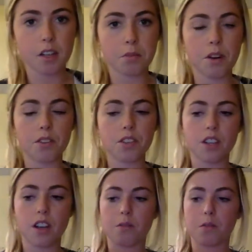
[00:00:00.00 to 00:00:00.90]

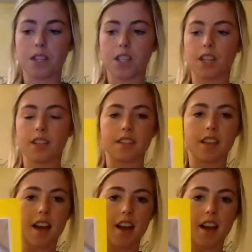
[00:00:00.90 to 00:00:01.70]
approach, which is